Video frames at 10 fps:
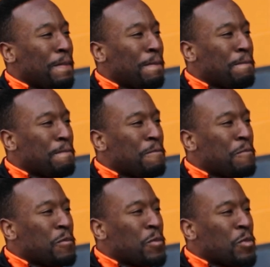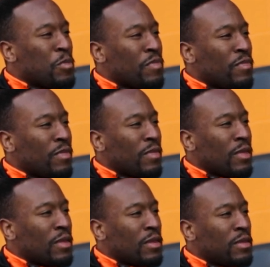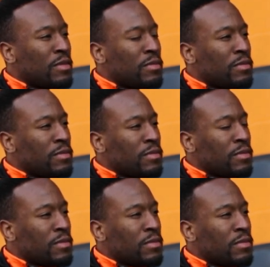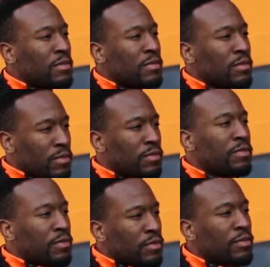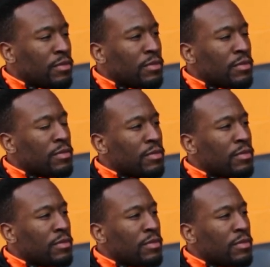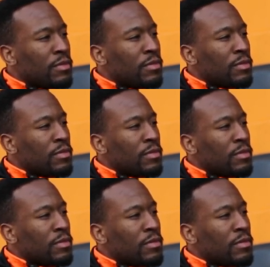This person isn't speaking.